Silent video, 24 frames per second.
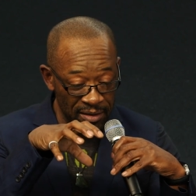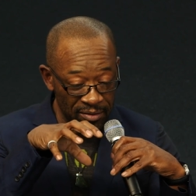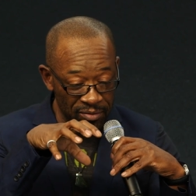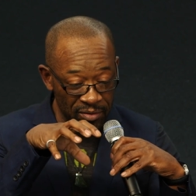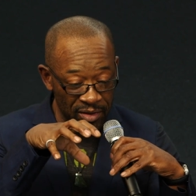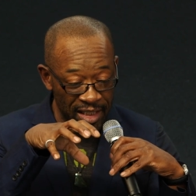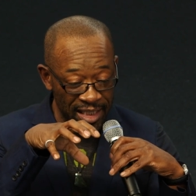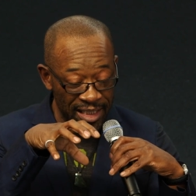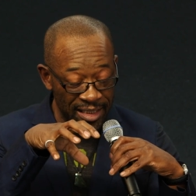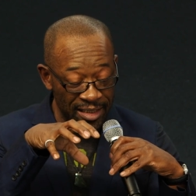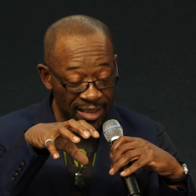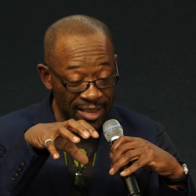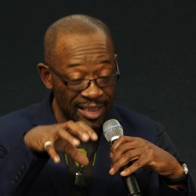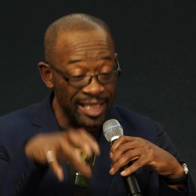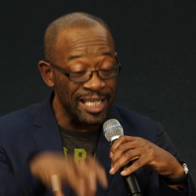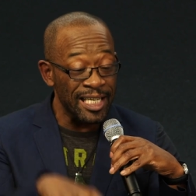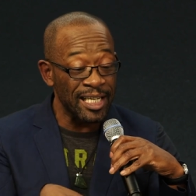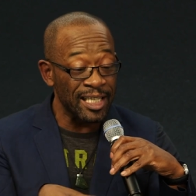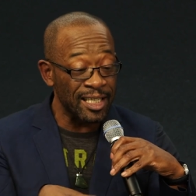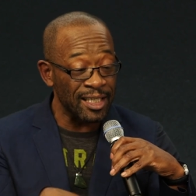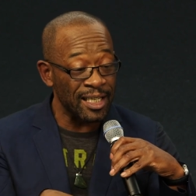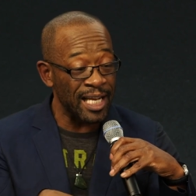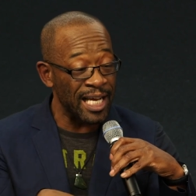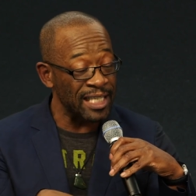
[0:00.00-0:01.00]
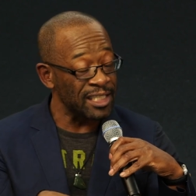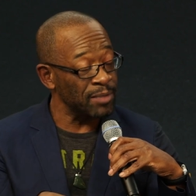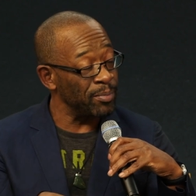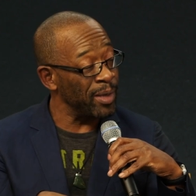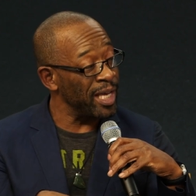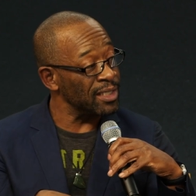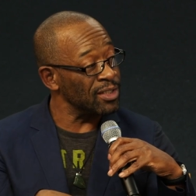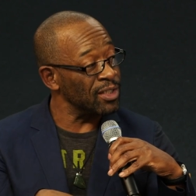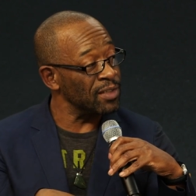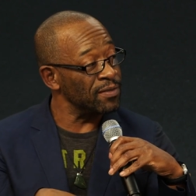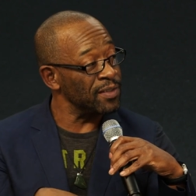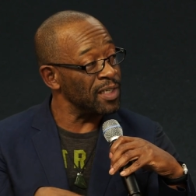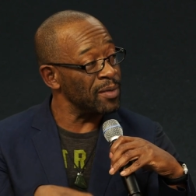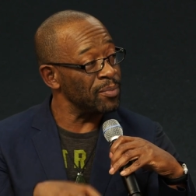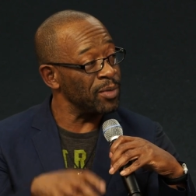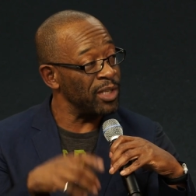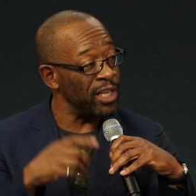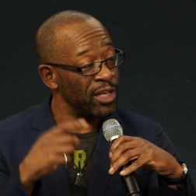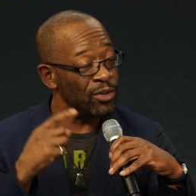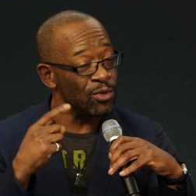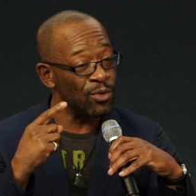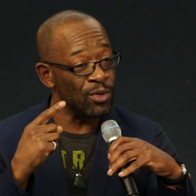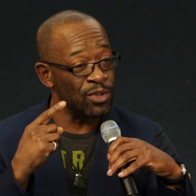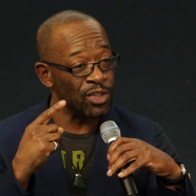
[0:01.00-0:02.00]
the clinical aspect of it, but
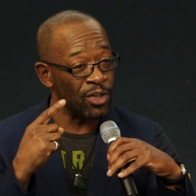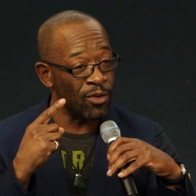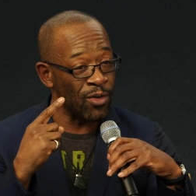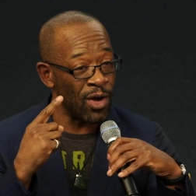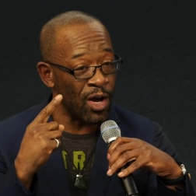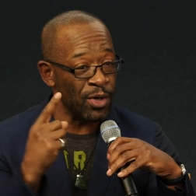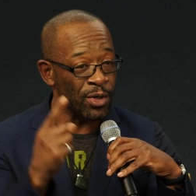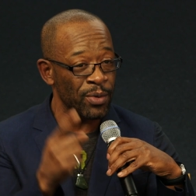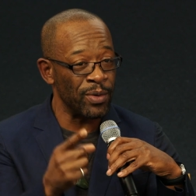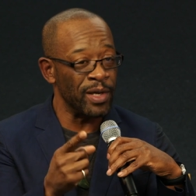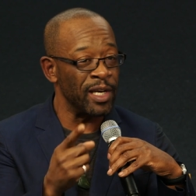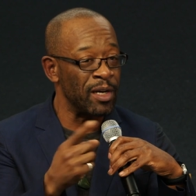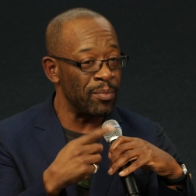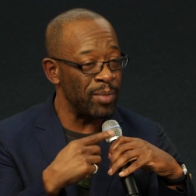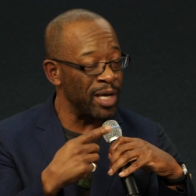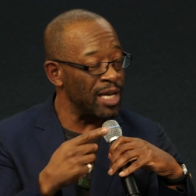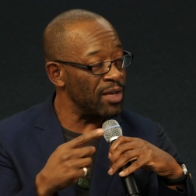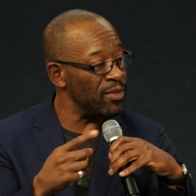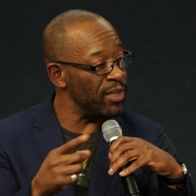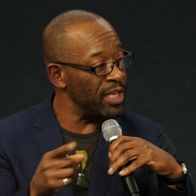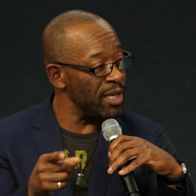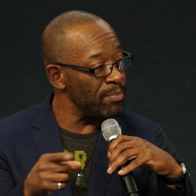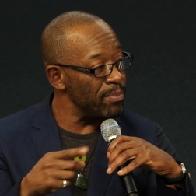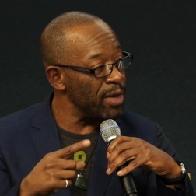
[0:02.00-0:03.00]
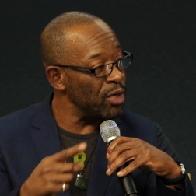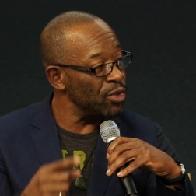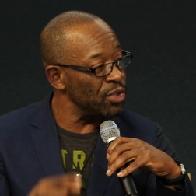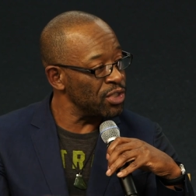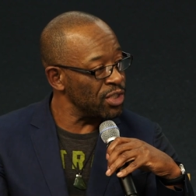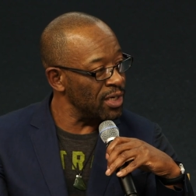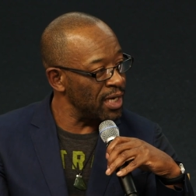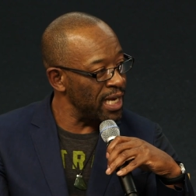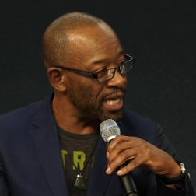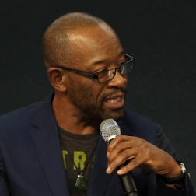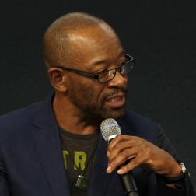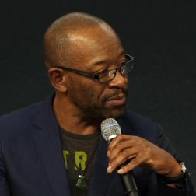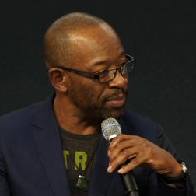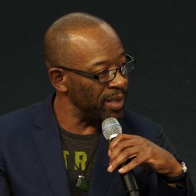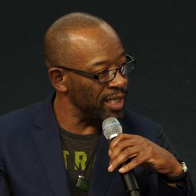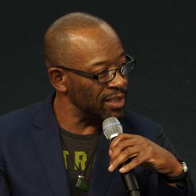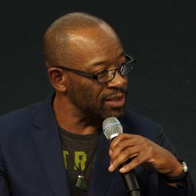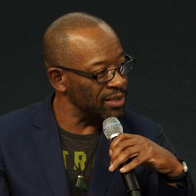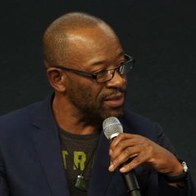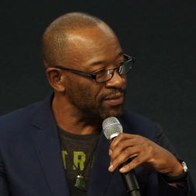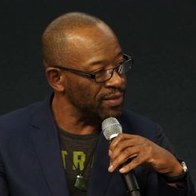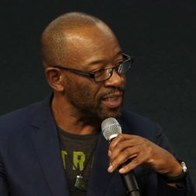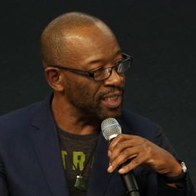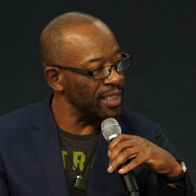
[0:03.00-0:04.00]
they're also arguing about the emotional
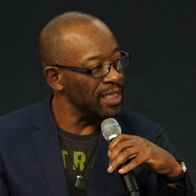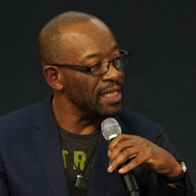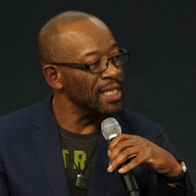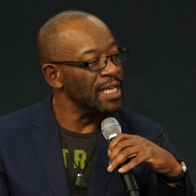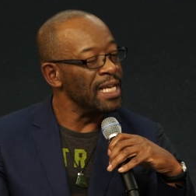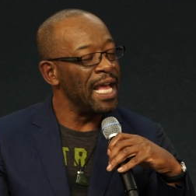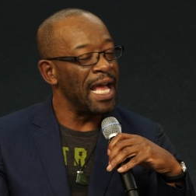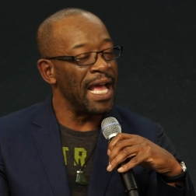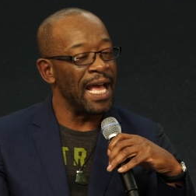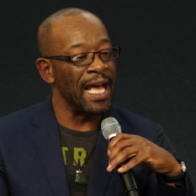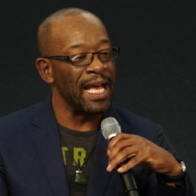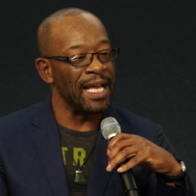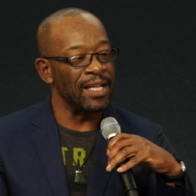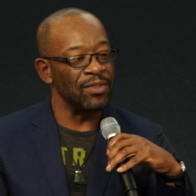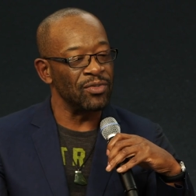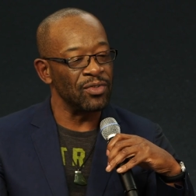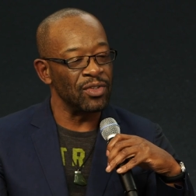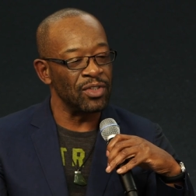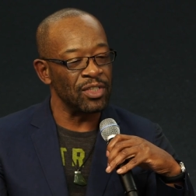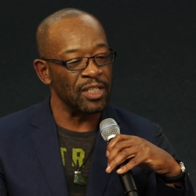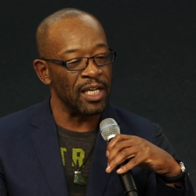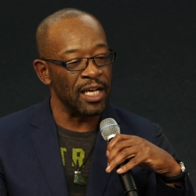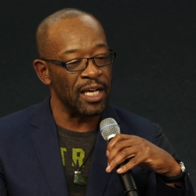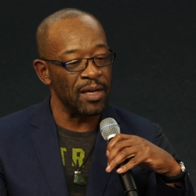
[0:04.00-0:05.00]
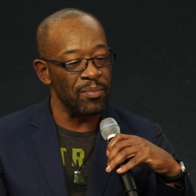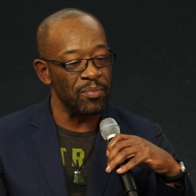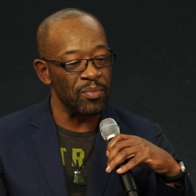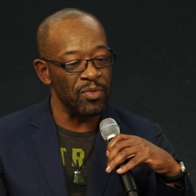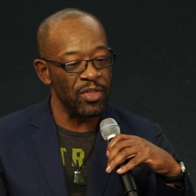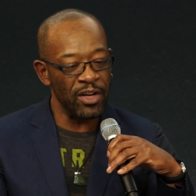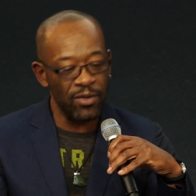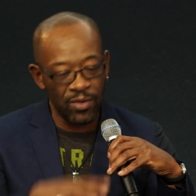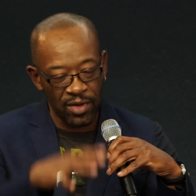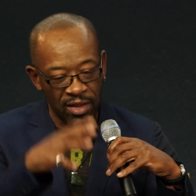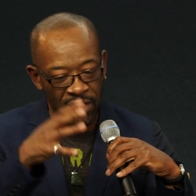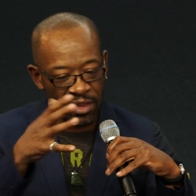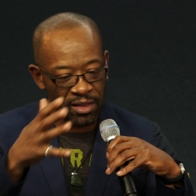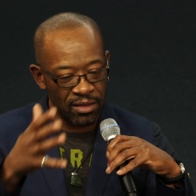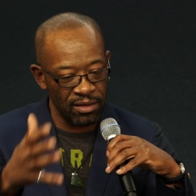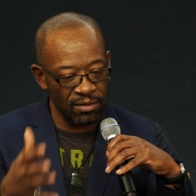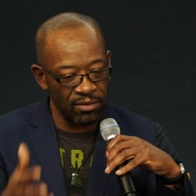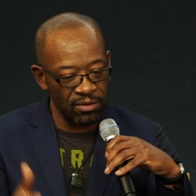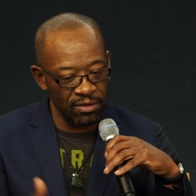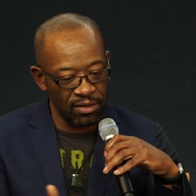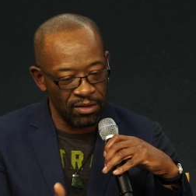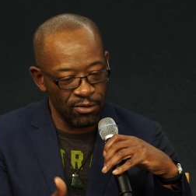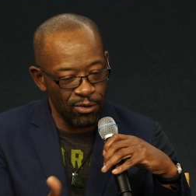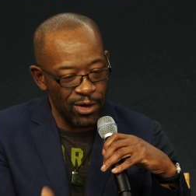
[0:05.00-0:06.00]
aspect of it. And um, there are th
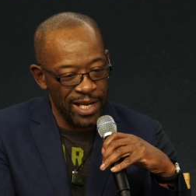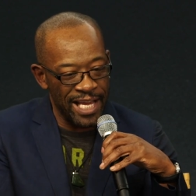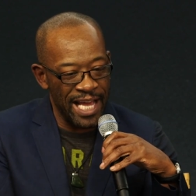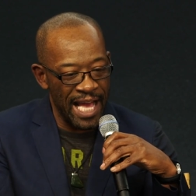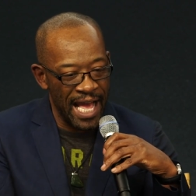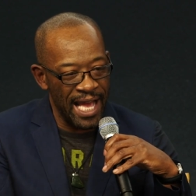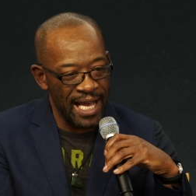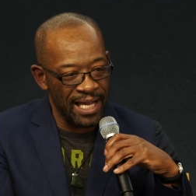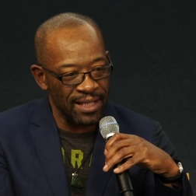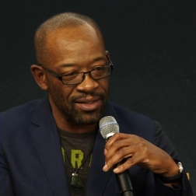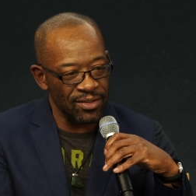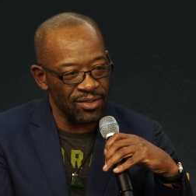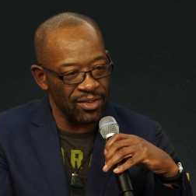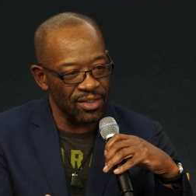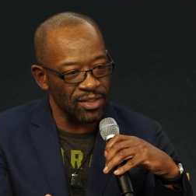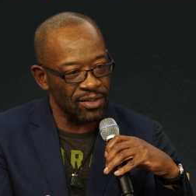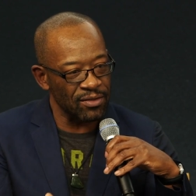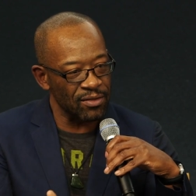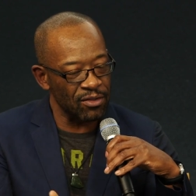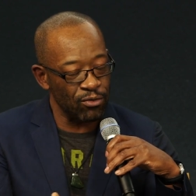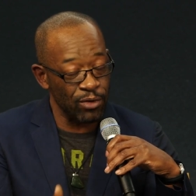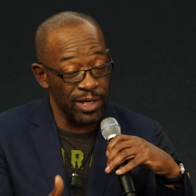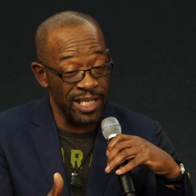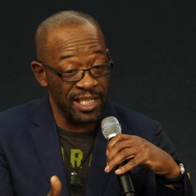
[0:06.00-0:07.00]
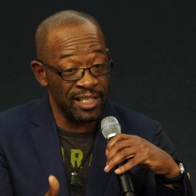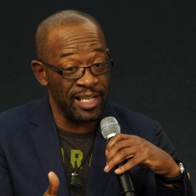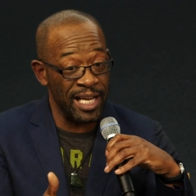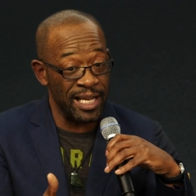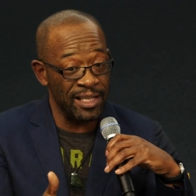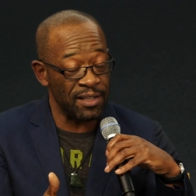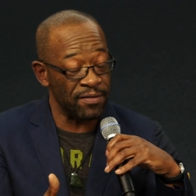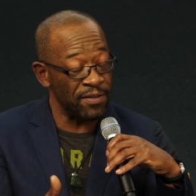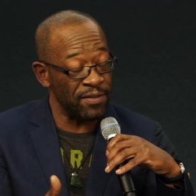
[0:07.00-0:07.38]
three hands, three sets